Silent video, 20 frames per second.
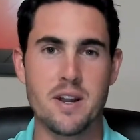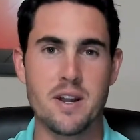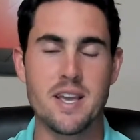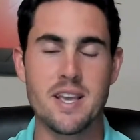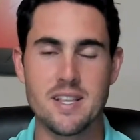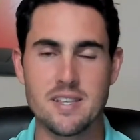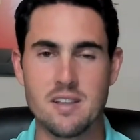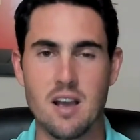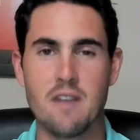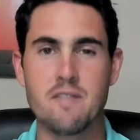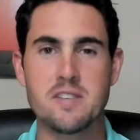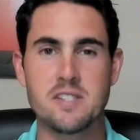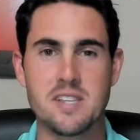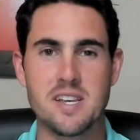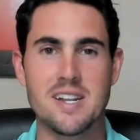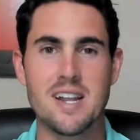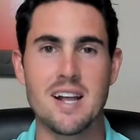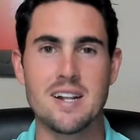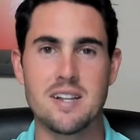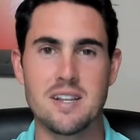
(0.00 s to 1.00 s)
And he is
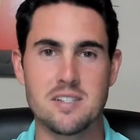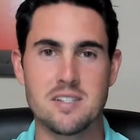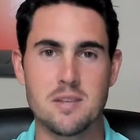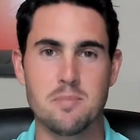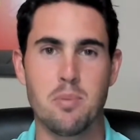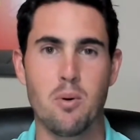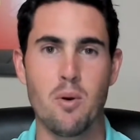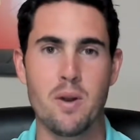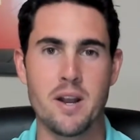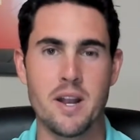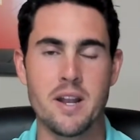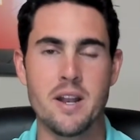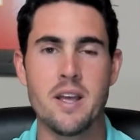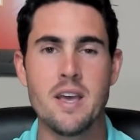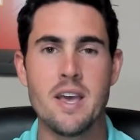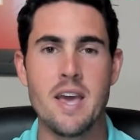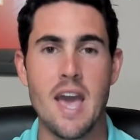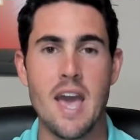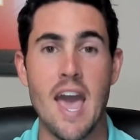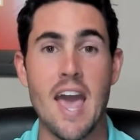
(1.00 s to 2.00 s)
obviously not disappointed
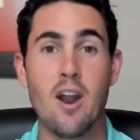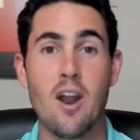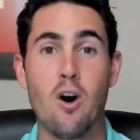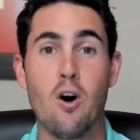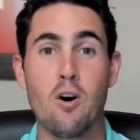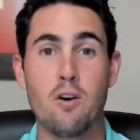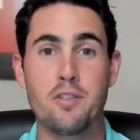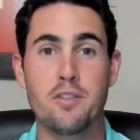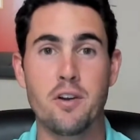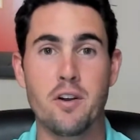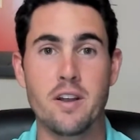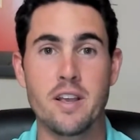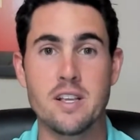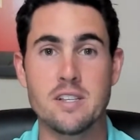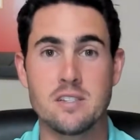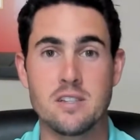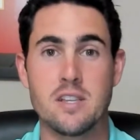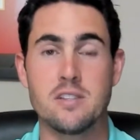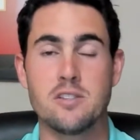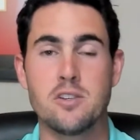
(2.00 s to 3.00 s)
at all during
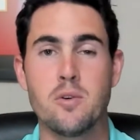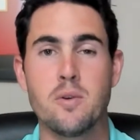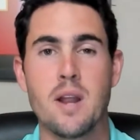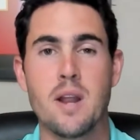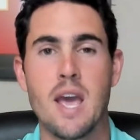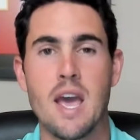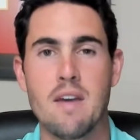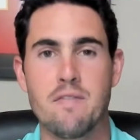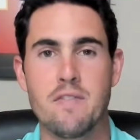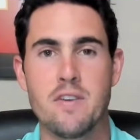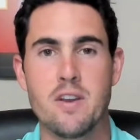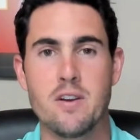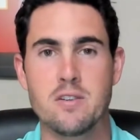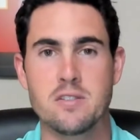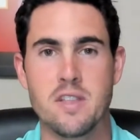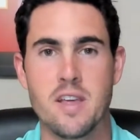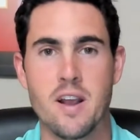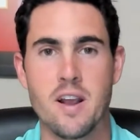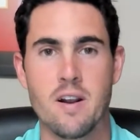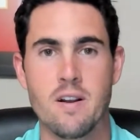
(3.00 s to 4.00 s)
his 2.5
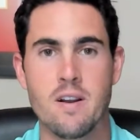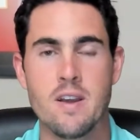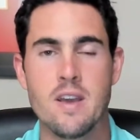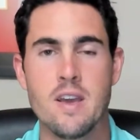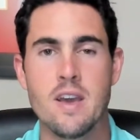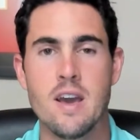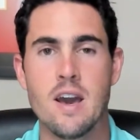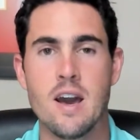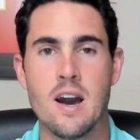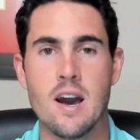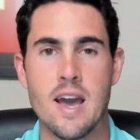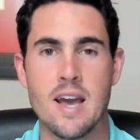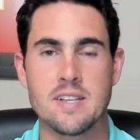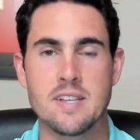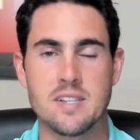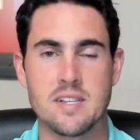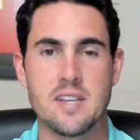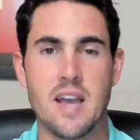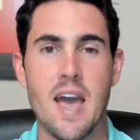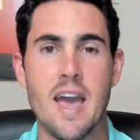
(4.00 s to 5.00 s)
years there
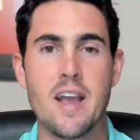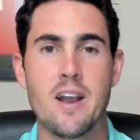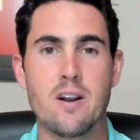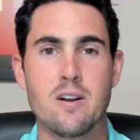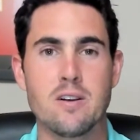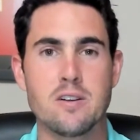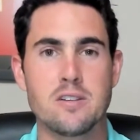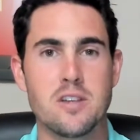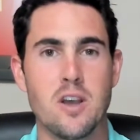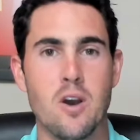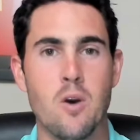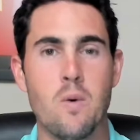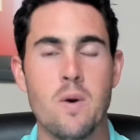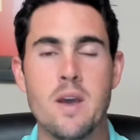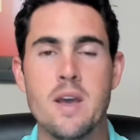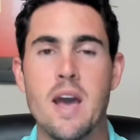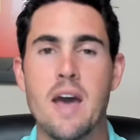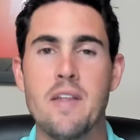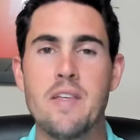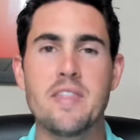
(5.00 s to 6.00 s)
as a Tiger.
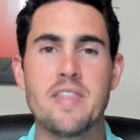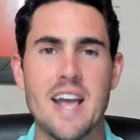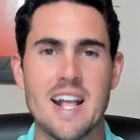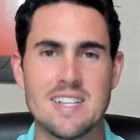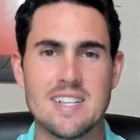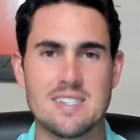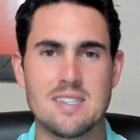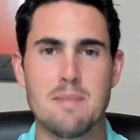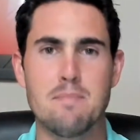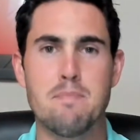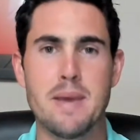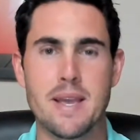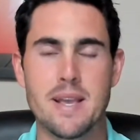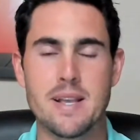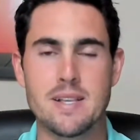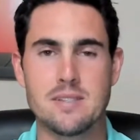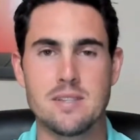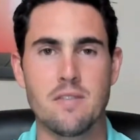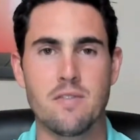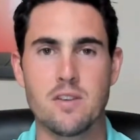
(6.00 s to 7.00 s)
So I think that's the
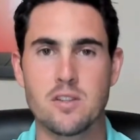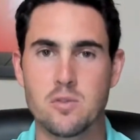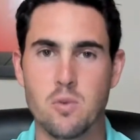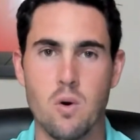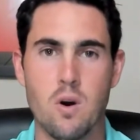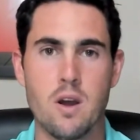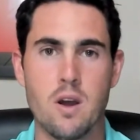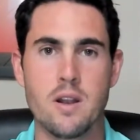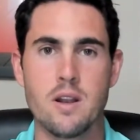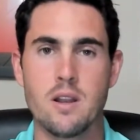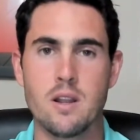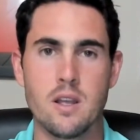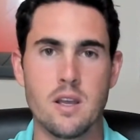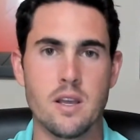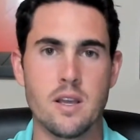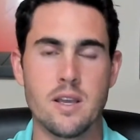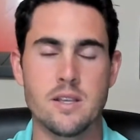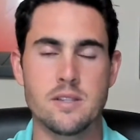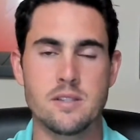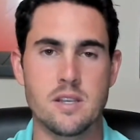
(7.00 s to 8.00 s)
biggest difference. One
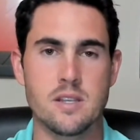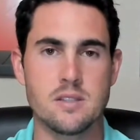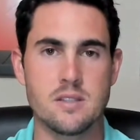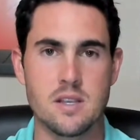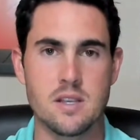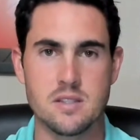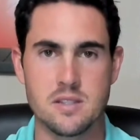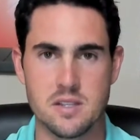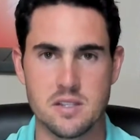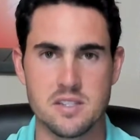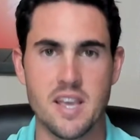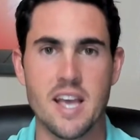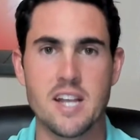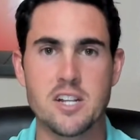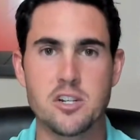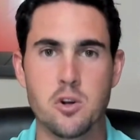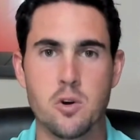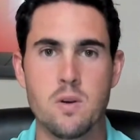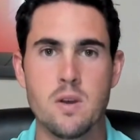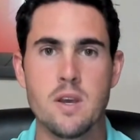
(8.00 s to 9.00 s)
is the
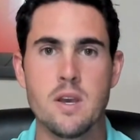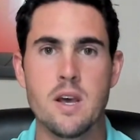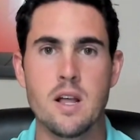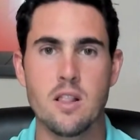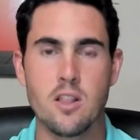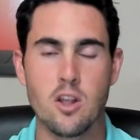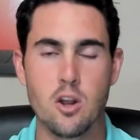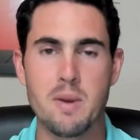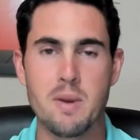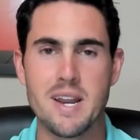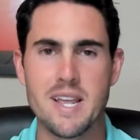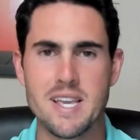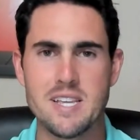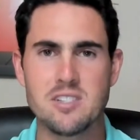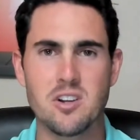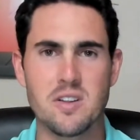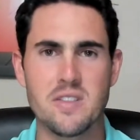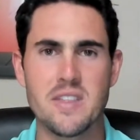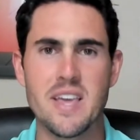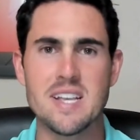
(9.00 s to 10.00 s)
schedule, a little bit
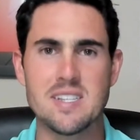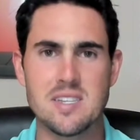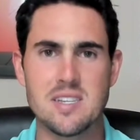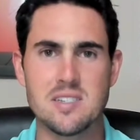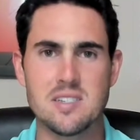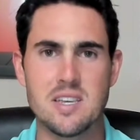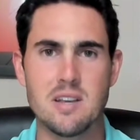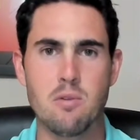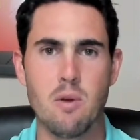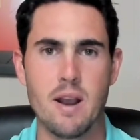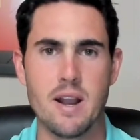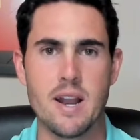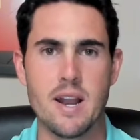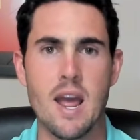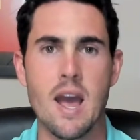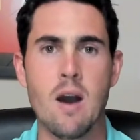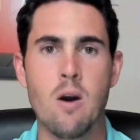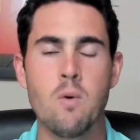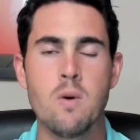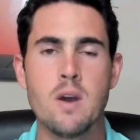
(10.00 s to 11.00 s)
easier in the ACC right
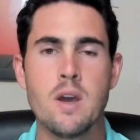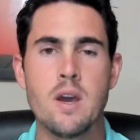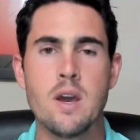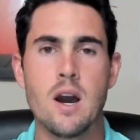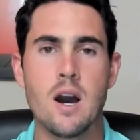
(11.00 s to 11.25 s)
now.